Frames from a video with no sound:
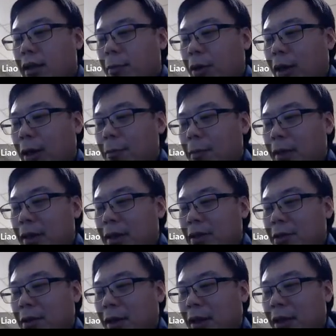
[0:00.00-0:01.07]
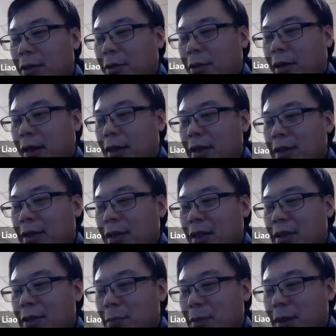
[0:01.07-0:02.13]
the problem is how, what is
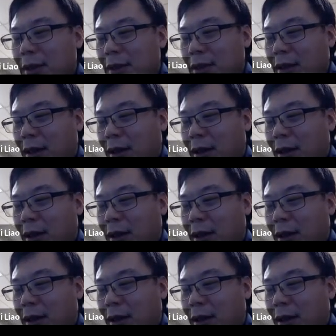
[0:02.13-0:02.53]
this P?